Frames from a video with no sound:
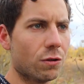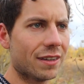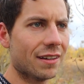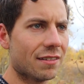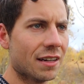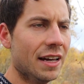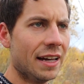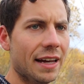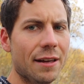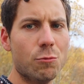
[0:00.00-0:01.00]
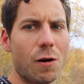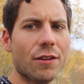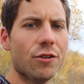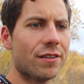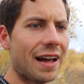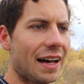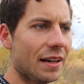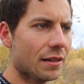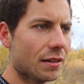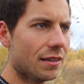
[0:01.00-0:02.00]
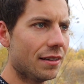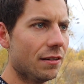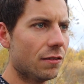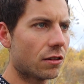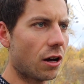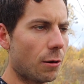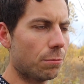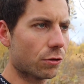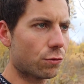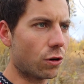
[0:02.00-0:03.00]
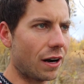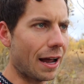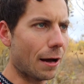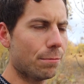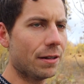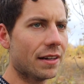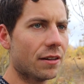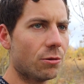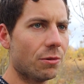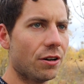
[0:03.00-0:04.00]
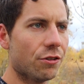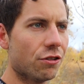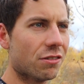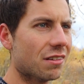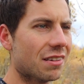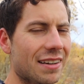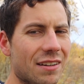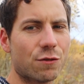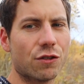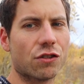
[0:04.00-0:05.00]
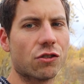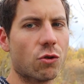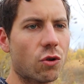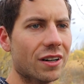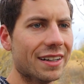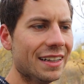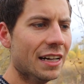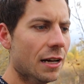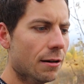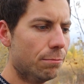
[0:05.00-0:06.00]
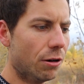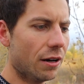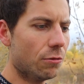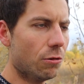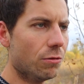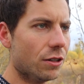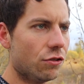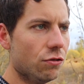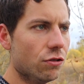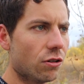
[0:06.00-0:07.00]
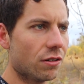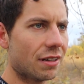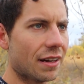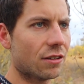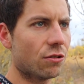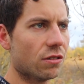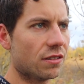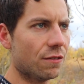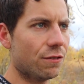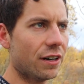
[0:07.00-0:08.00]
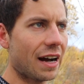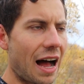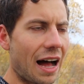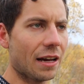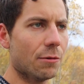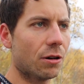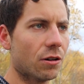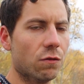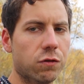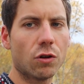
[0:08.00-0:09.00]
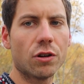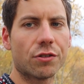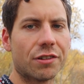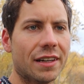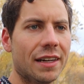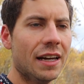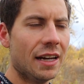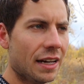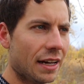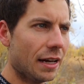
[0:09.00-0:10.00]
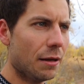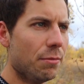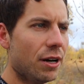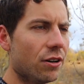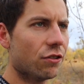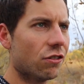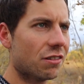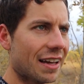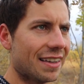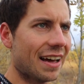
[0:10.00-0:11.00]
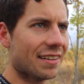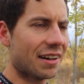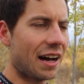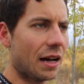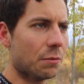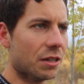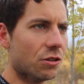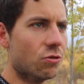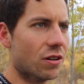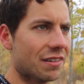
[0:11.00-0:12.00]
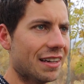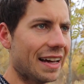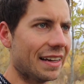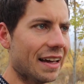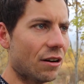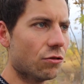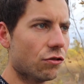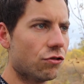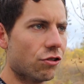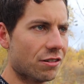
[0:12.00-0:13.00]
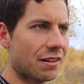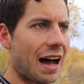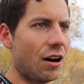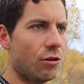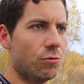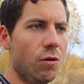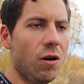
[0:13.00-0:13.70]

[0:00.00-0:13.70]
with this. And whether or not these couples were happy in their marriages is a different story. But what we do know is that there was a very high amount of loyalty in marriages at that time in USA. That was just how it